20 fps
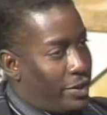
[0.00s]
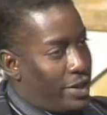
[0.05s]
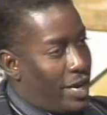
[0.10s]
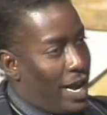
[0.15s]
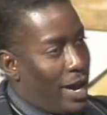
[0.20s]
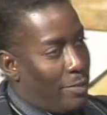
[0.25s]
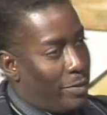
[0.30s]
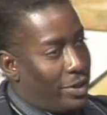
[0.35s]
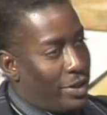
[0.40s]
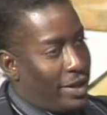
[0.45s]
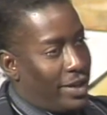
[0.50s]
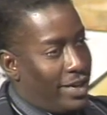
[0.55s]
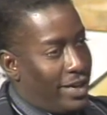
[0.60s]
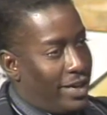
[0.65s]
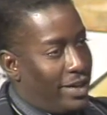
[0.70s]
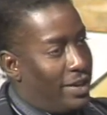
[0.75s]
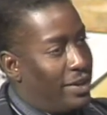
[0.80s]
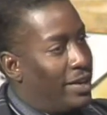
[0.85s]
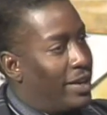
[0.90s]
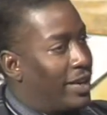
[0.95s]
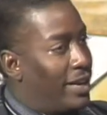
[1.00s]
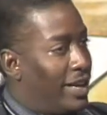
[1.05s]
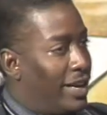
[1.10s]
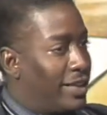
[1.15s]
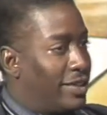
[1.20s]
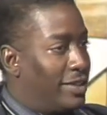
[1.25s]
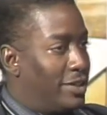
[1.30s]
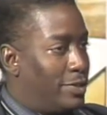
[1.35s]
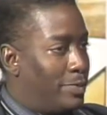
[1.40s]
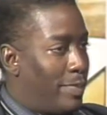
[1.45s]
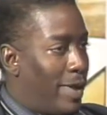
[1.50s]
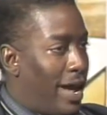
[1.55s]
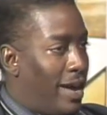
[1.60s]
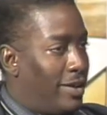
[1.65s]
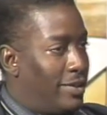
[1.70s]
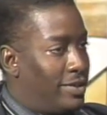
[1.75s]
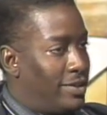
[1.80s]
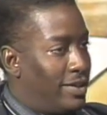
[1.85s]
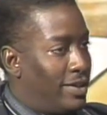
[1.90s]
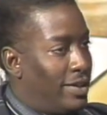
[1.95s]
of your time with the kid and neglect the
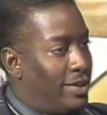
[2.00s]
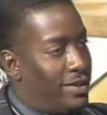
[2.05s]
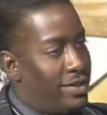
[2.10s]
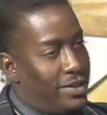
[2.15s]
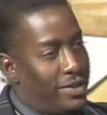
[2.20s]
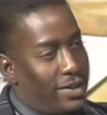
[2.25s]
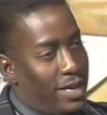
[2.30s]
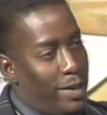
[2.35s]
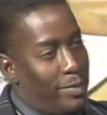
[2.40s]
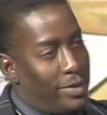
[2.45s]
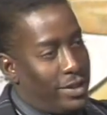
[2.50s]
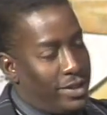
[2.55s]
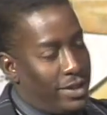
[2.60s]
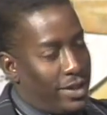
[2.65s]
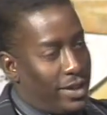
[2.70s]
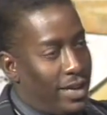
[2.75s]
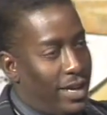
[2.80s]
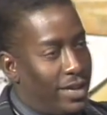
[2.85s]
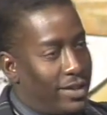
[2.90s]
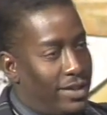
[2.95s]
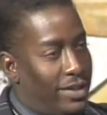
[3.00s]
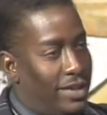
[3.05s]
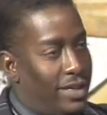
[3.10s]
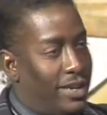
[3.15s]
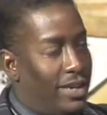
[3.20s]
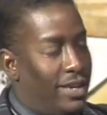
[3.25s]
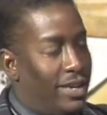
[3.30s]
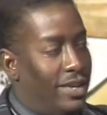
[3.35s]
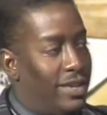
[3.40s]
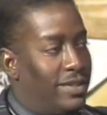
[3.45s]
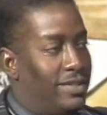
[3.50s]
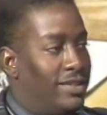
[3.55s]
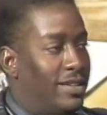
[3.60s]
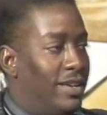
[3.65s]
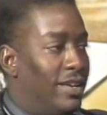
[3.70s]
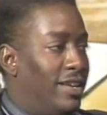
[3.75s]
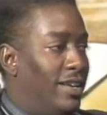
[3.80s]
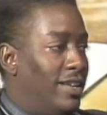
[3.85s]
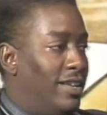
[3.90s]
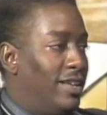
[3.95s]
spouse. It's the same as neglecting the kids.